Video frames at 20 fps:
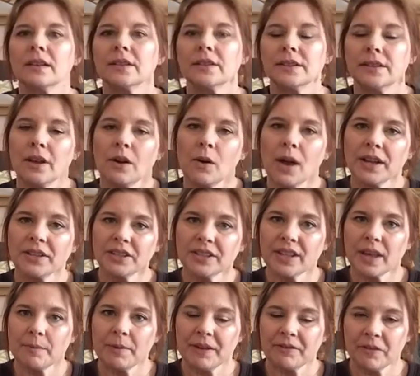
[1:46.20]
So I just
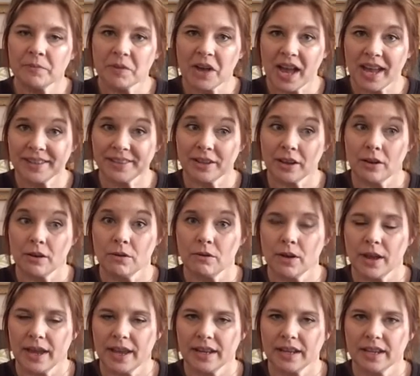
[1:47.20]
got back from Costco. I
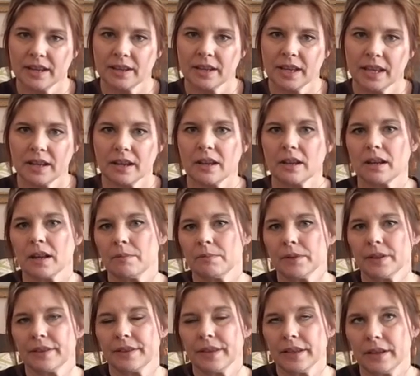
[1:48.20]
had to get a couple
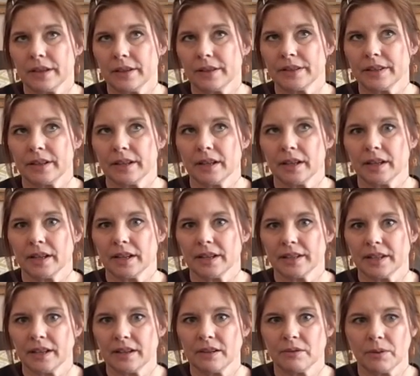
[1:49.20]
of things, and I
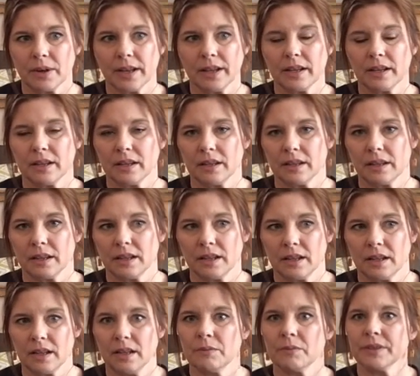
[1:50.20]
tell you what,
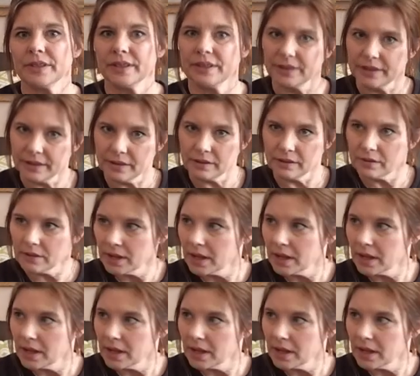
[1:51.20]
it was a zoo.